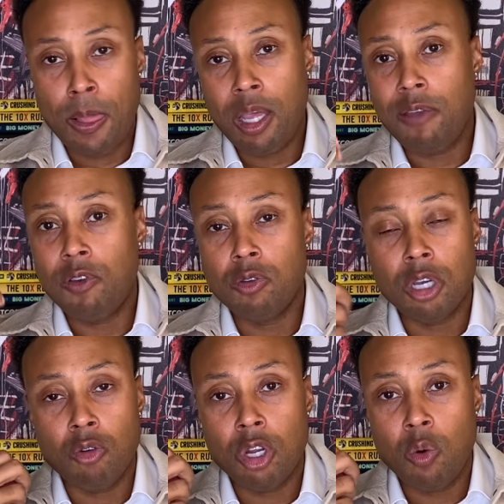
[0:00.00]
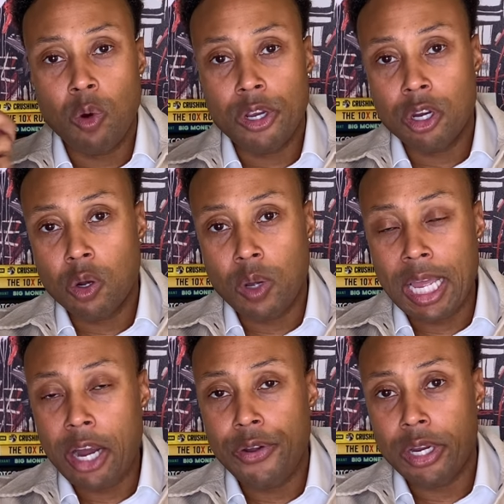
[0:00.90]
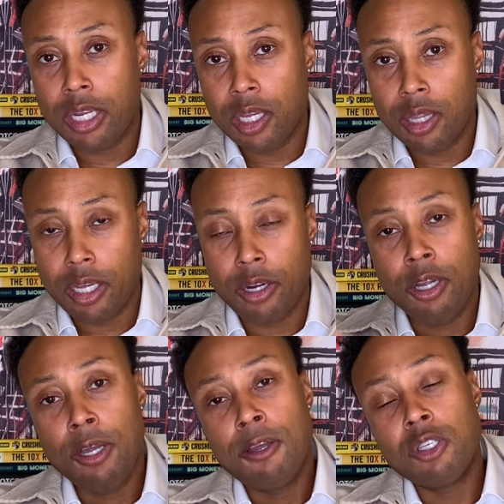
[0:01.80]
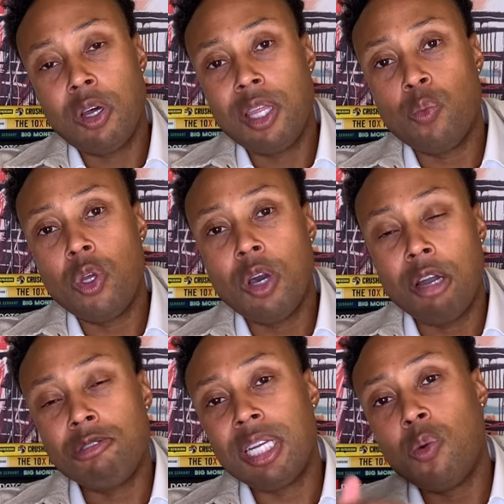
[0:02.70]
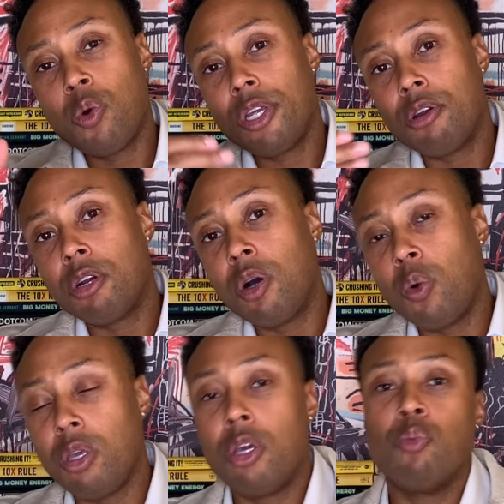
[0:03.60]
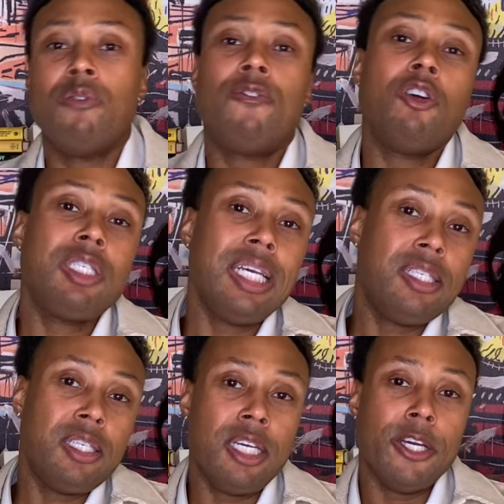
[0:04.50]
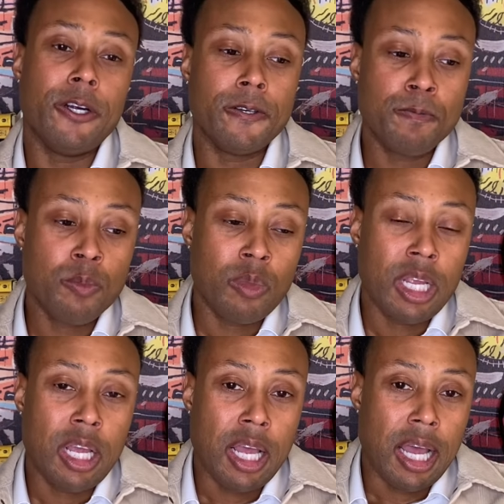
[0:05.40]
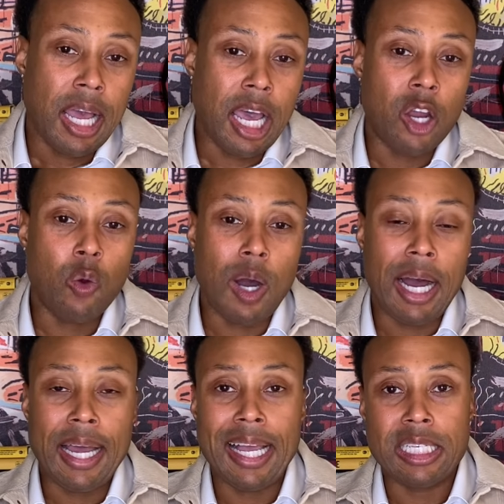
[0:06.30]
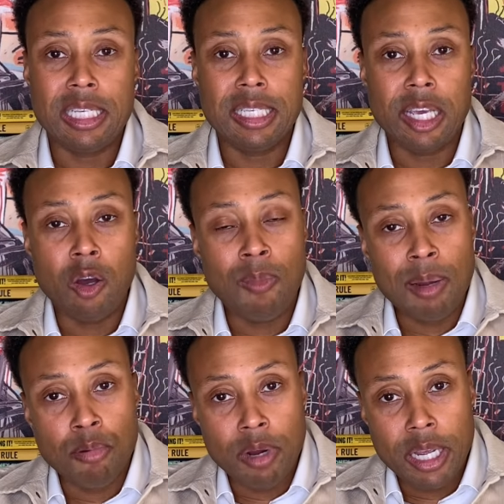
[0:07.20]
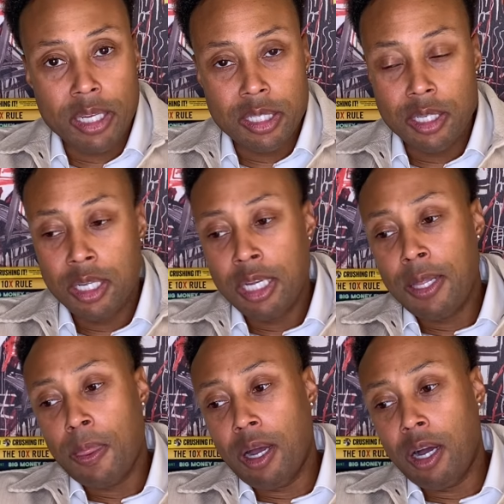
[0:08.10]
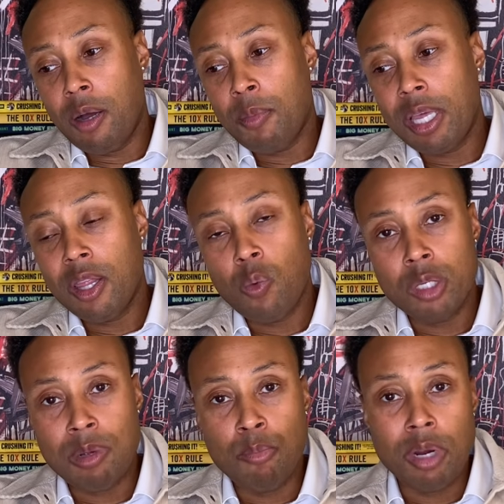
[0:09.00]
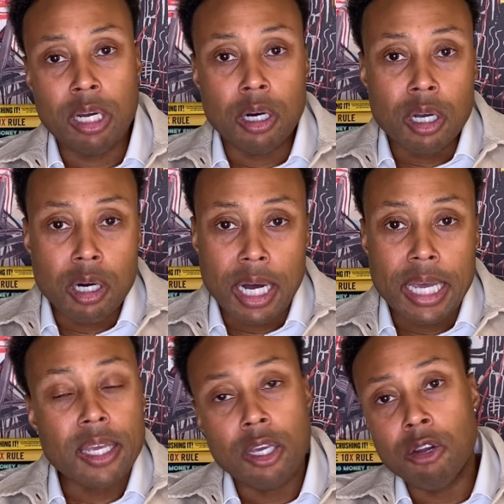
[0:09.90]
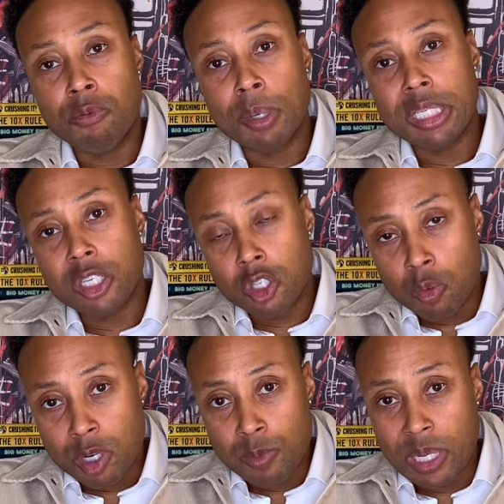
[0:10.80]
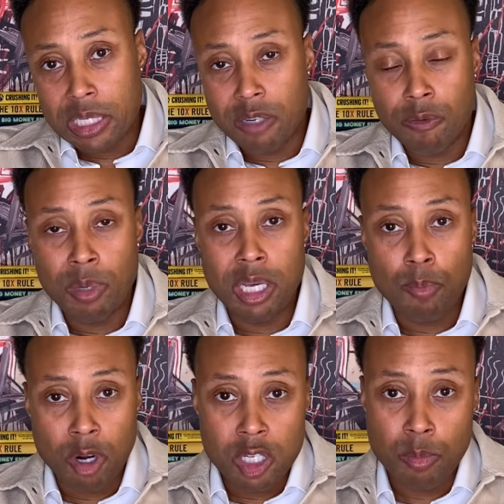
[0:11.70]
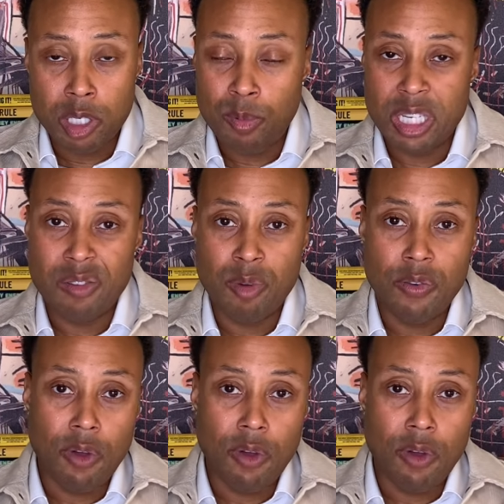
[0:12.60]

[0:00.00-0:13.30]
If you don't know where you're going, how are you going to get there? So I think when you understand where you're going, you can reverse engineer how do I actually scale my brand? And then what does my brand look like? You know, from a digital perspective, from an in-person perspective, both